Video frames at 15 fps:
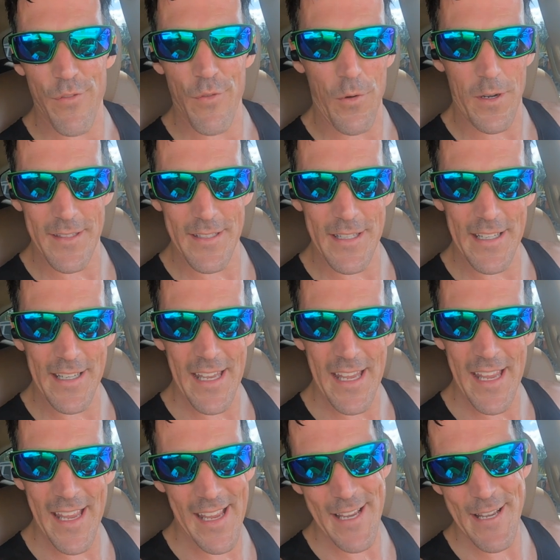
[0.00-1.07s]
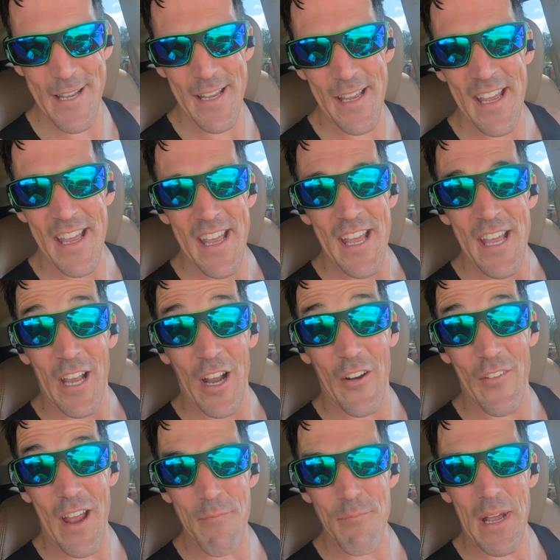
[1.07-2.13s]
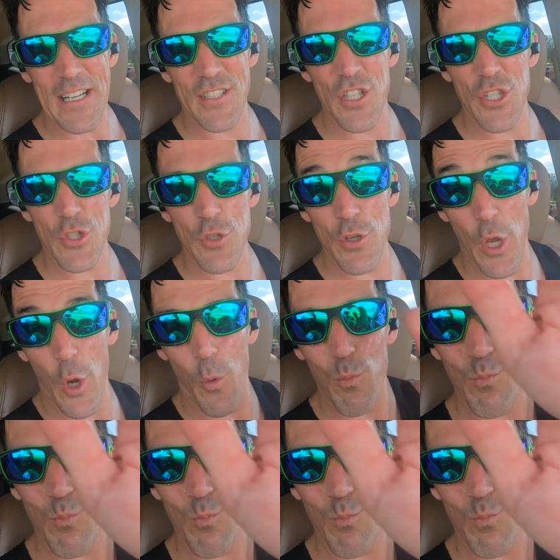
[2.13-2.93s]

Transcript: 14. All right, back to the studio.